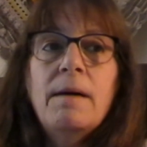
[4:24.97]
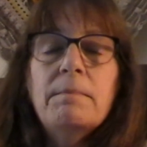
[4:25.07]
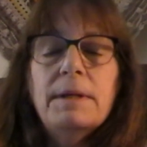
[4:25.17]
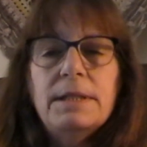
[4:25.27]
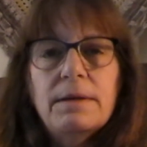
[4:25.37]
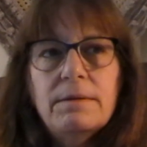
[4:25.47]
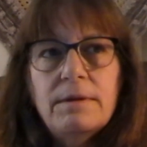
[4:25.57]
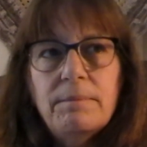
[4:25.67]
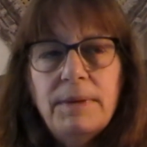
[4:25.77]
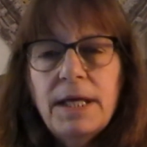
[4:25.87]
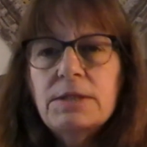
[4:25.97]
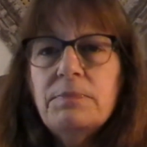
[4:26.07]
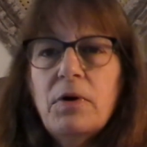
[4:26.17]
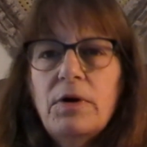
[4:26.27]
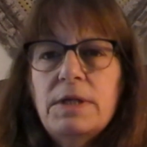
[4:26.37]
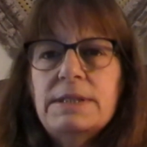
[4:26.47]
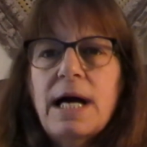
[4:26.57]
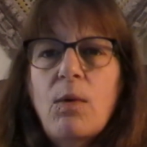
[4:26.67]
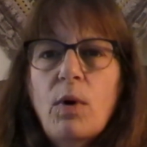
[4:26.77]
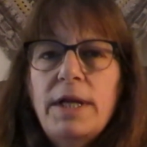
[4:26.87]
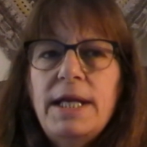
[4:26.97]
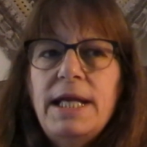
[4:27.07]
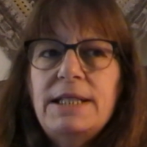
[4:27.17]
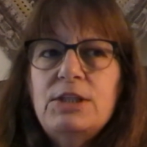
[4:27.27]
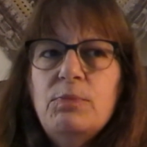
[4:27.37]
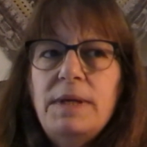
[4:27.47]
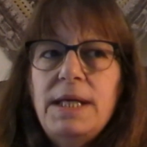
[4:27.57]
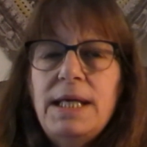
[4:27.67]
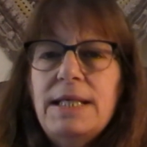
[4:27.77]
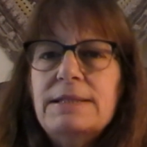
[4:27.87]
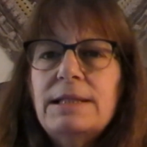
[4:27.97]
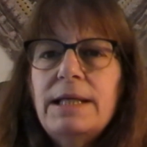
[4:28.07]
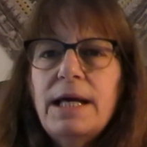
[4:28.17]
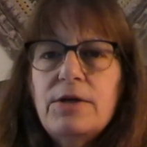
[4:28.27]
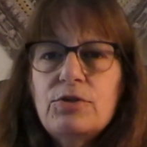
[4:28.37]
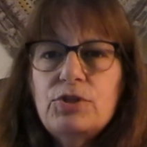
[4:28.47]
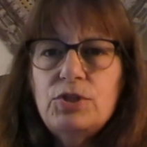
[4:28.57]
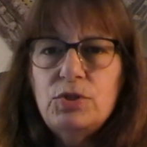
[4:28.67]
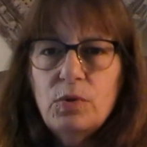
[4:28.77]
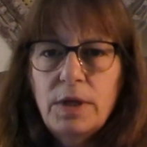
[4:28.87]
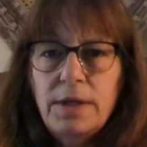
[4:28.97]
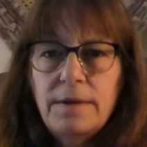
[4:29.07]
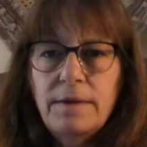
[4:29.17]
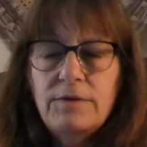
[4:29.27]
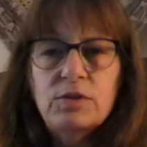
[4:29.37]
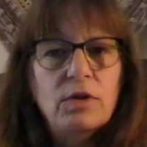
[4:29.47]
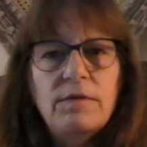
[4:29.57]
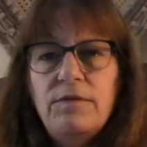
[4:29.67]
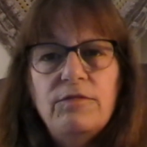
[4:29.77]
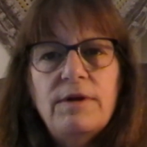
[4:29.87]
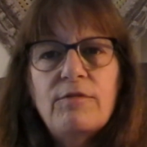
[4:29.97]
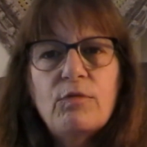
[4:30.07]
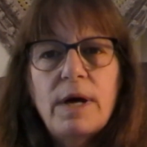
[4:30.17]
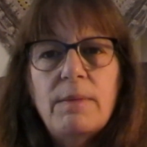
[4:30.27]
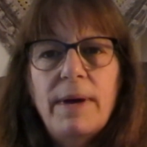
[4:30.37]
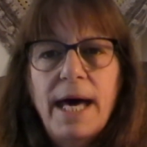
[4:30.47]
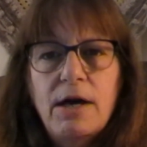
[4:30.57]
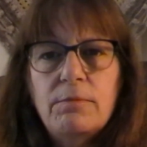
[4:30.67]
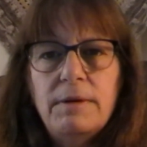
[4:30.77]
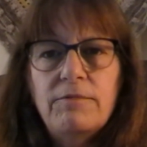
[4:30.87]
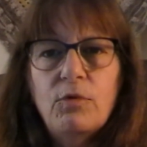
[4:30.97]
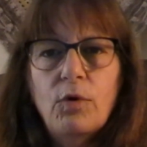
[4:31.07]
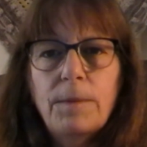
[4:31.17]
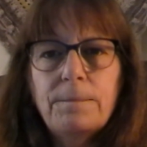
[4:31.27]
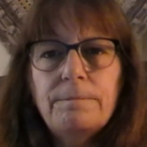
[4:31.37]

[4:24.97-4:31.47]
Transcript: But the biggest part is I wanted it to be easily understood, so that if you've never read a pattern before,